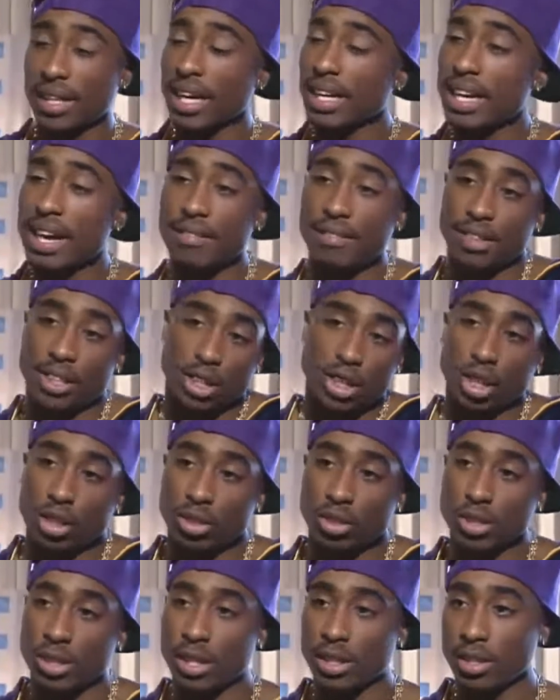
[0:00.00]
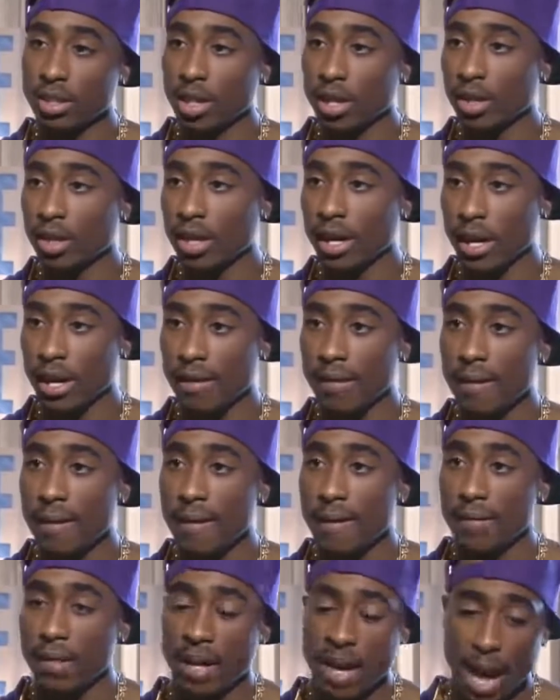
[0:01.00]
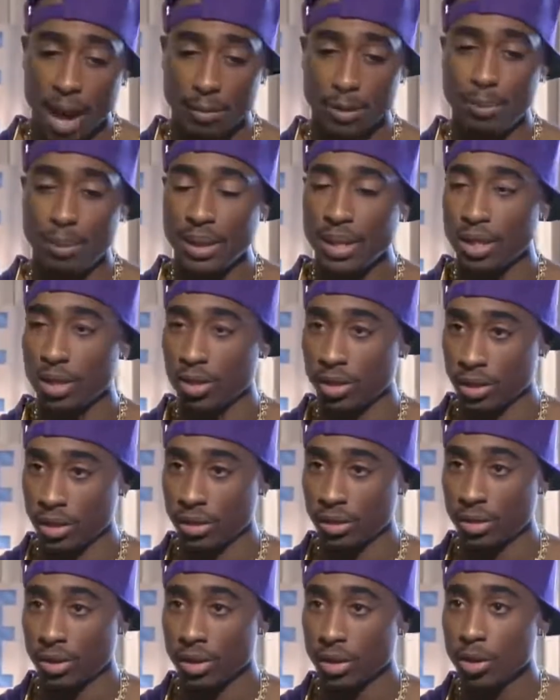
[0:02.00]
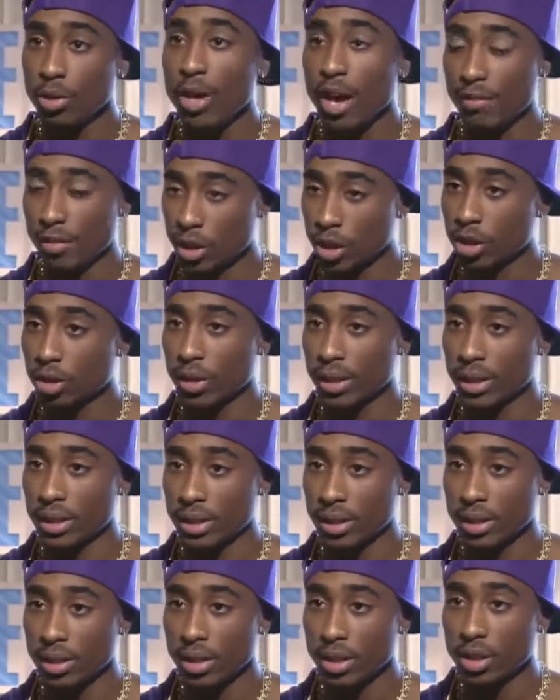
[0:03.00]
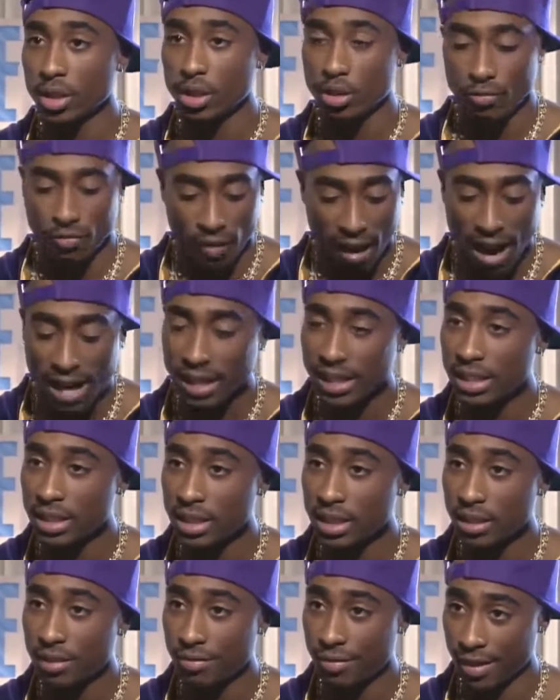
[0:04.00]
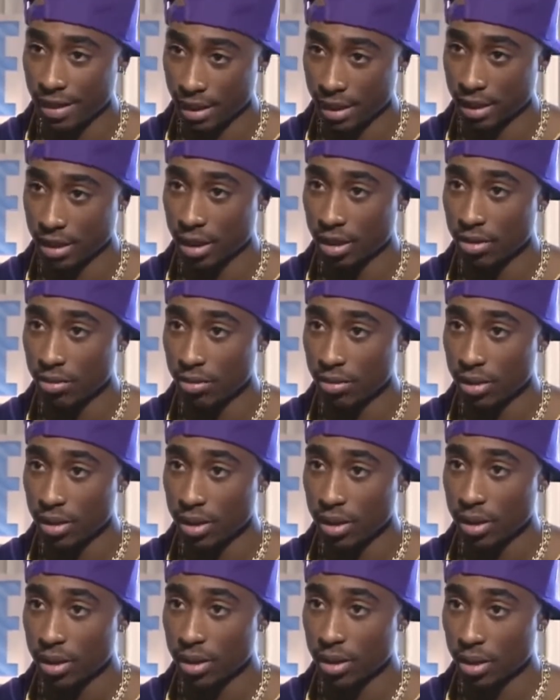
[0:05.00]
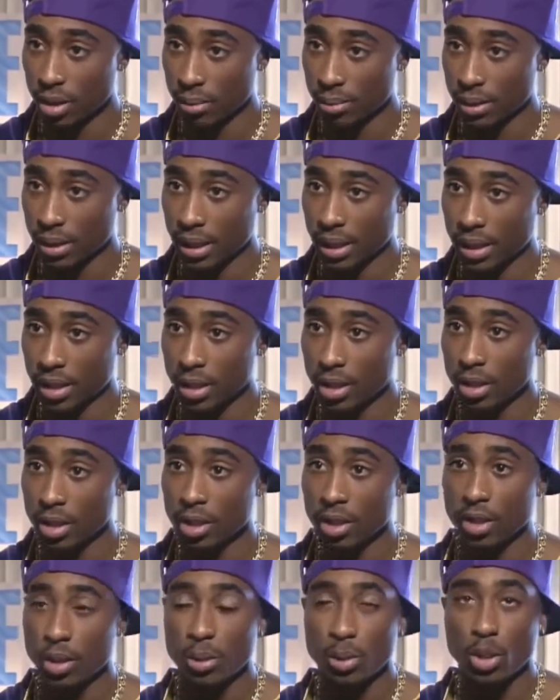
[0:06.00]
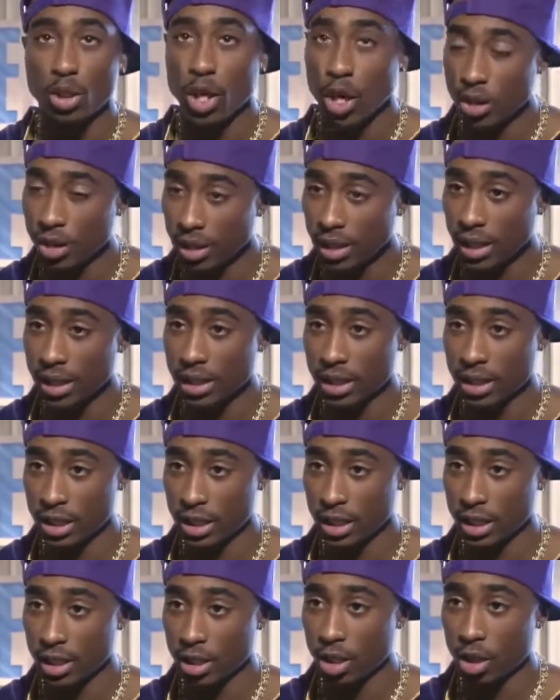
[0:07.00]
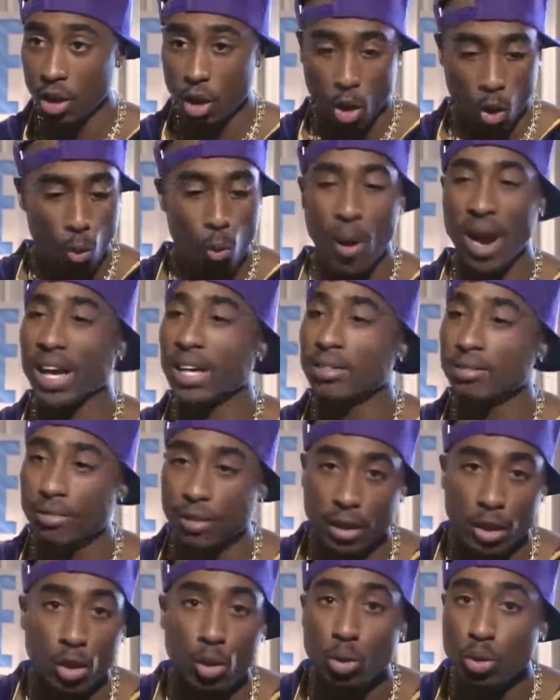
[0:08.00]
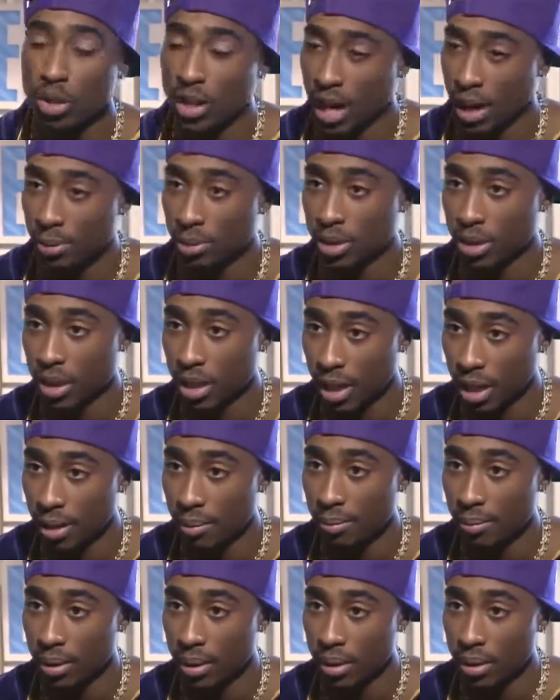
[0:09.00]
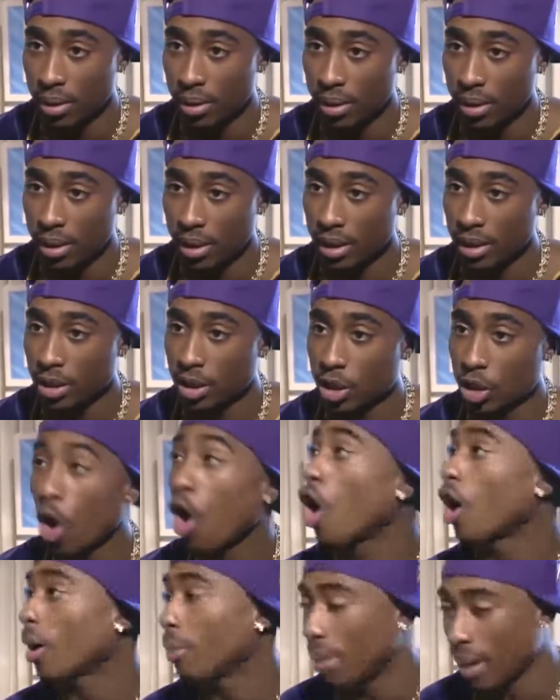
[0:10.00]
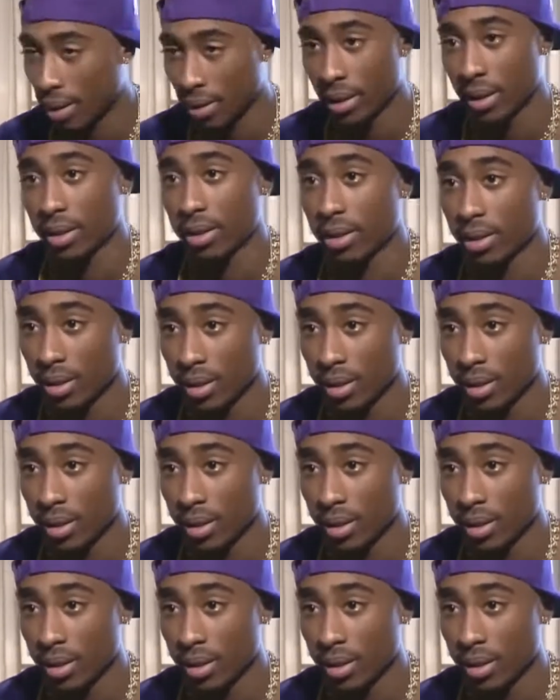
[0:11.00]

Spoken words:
They never show you that, okay, the cop's beating on you. You have a choice. Violence to defend yourself, you know what I'm saying? Turn the other cheek or wait for the news cameras to come and talk about it.